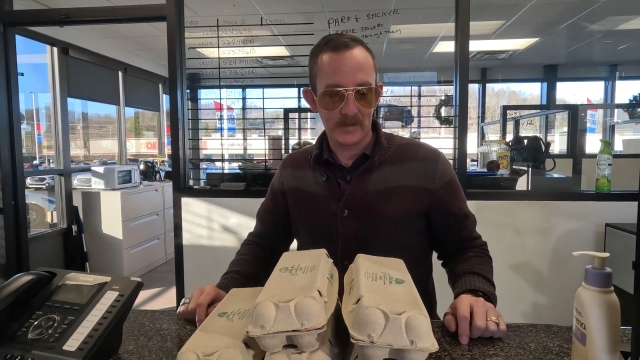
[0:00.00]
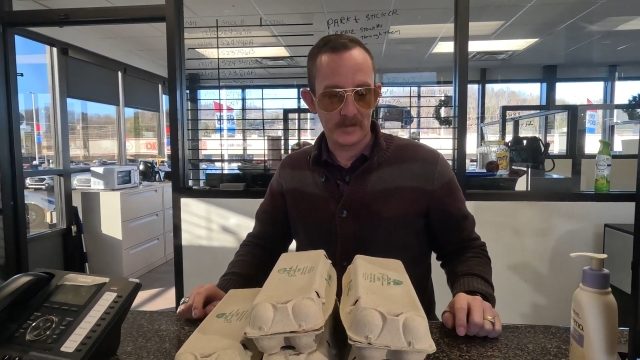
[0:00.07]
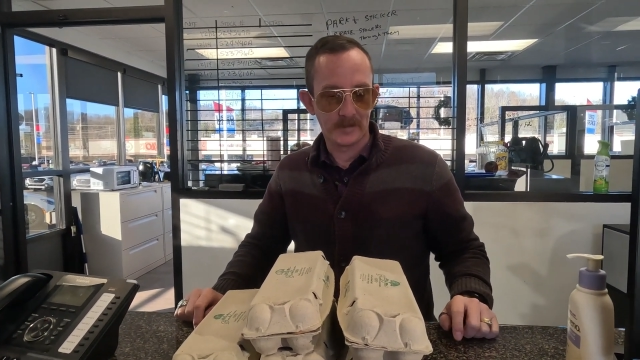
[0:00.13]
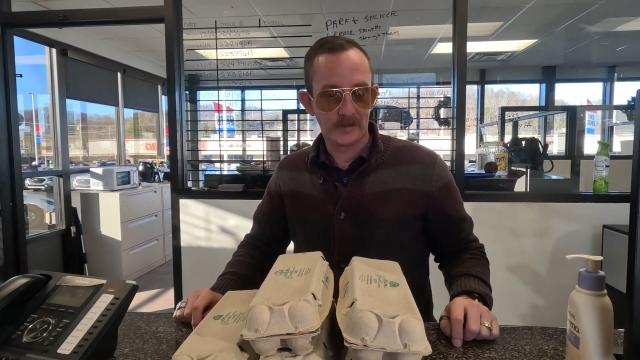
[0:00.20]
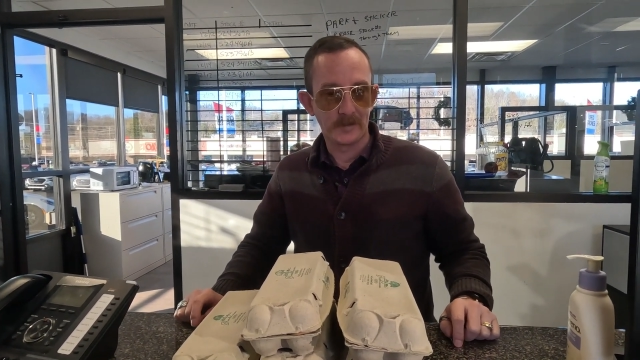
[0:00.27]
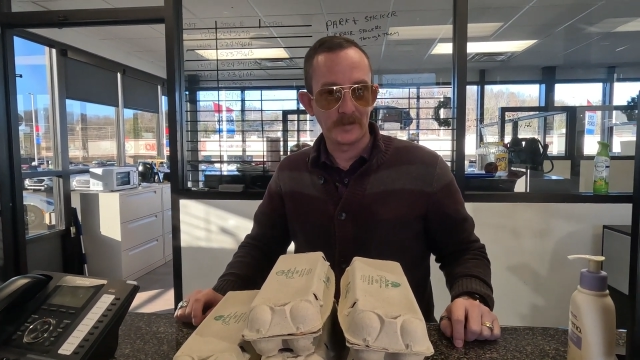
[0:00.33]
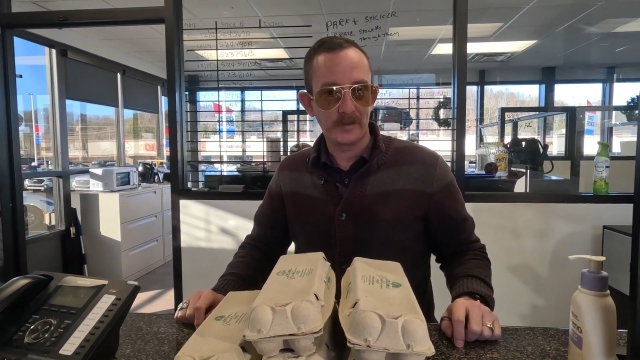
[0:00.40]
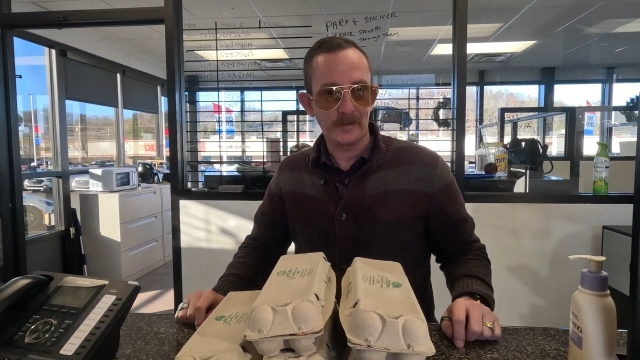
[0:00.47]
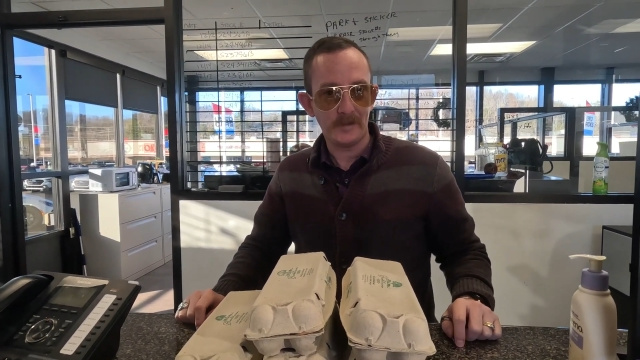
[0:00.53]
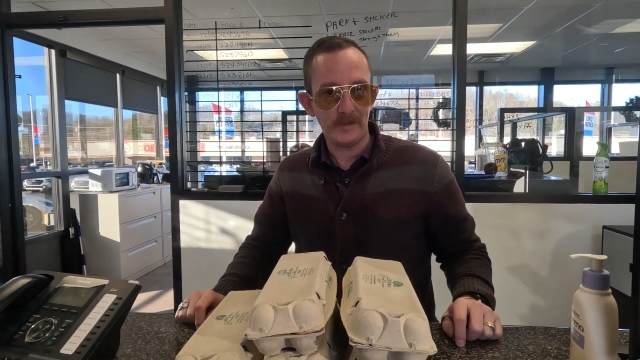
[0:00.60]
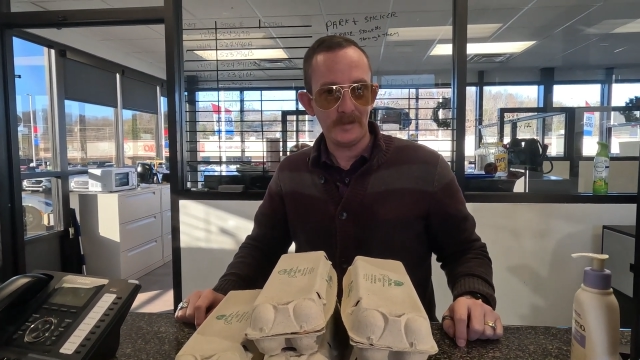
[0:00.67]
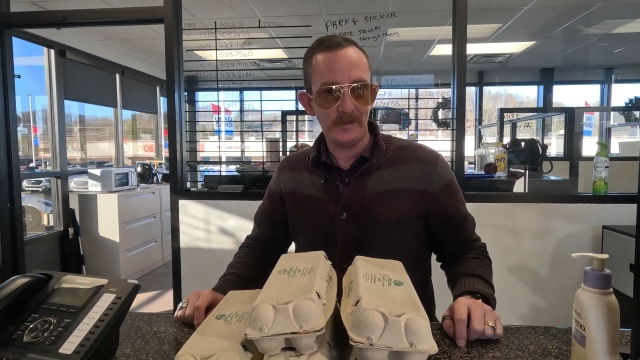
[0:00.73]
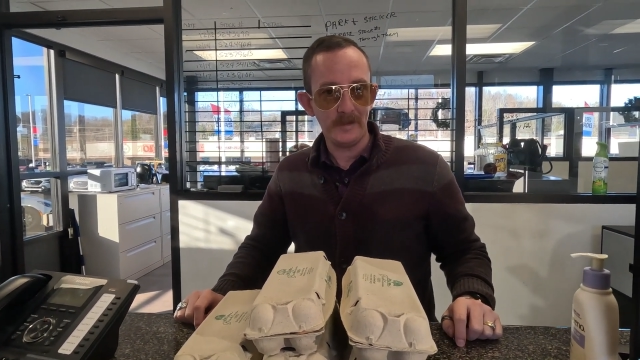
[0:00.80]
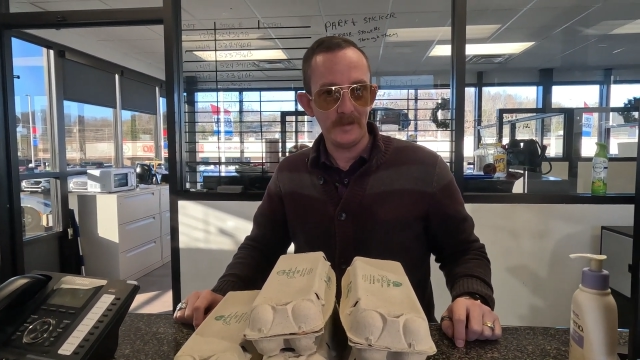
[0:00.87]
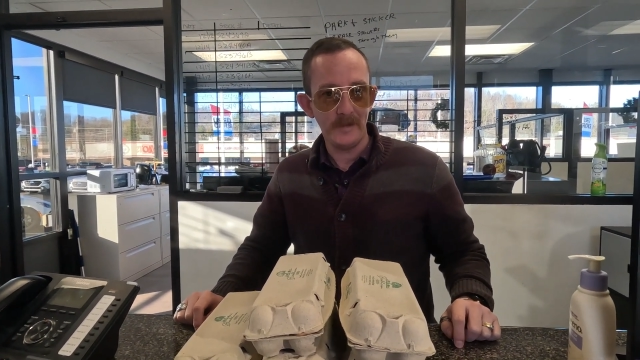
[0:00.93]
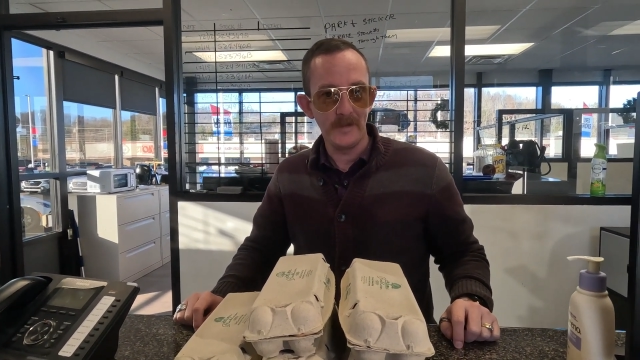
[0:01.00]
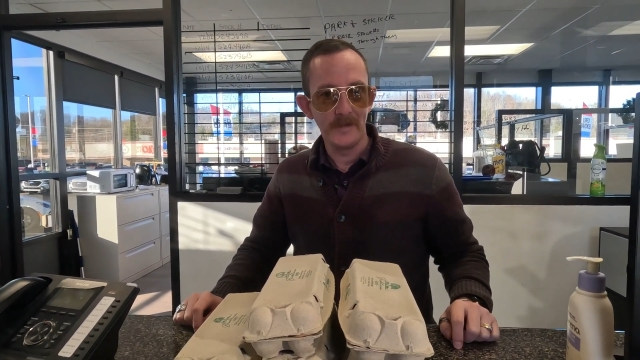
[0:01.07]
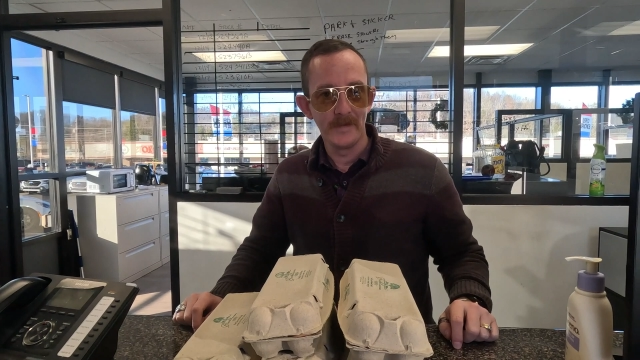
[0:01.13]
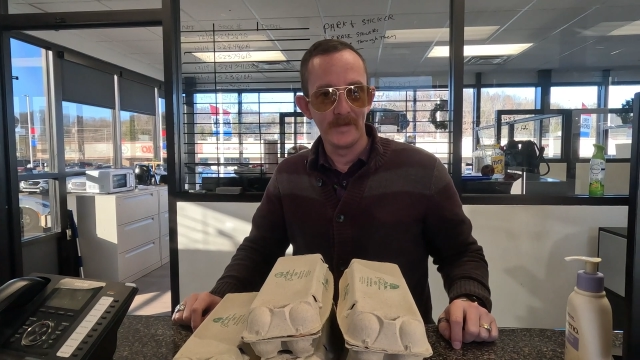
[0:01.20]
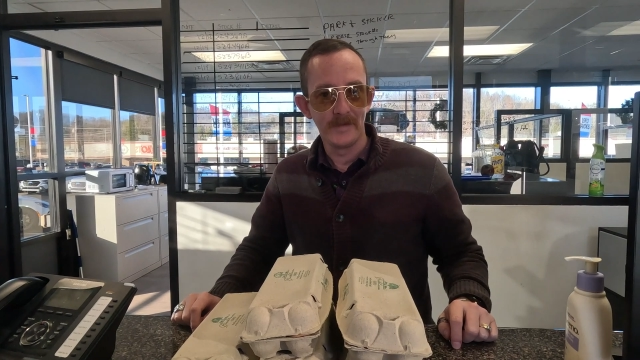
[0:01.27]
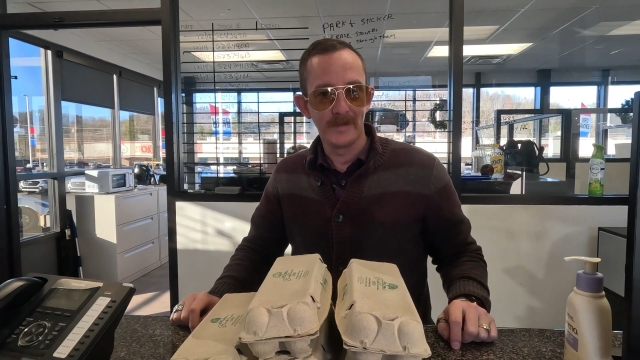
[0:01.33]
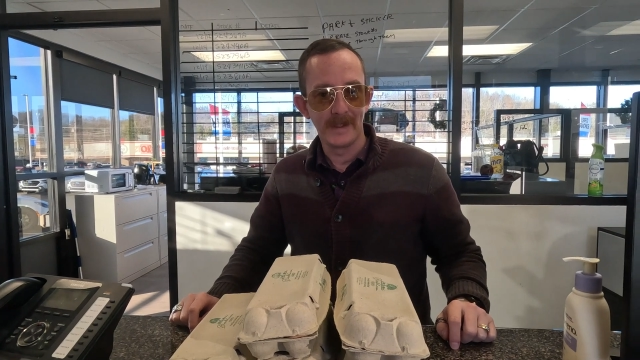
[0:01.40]
you think of Brookhaven's
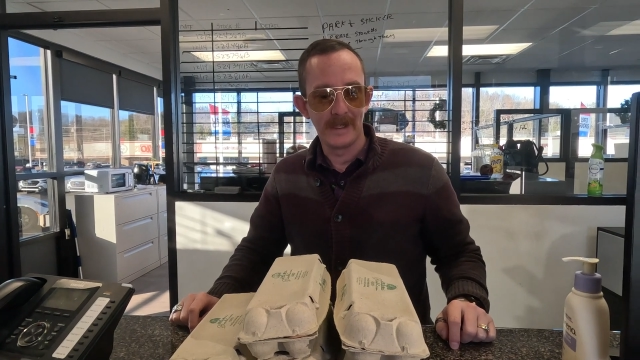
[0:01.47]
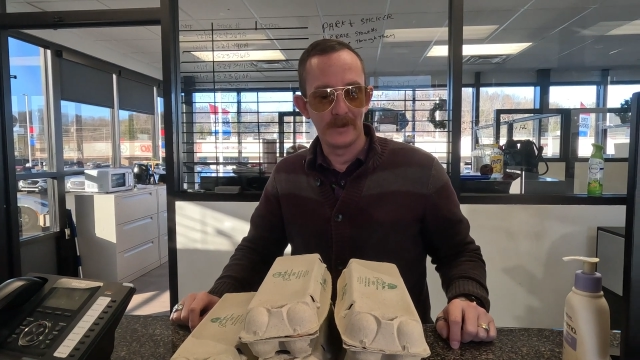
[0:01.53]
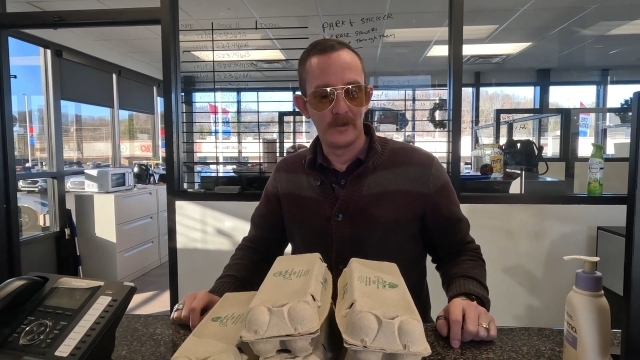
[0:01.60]
eggs?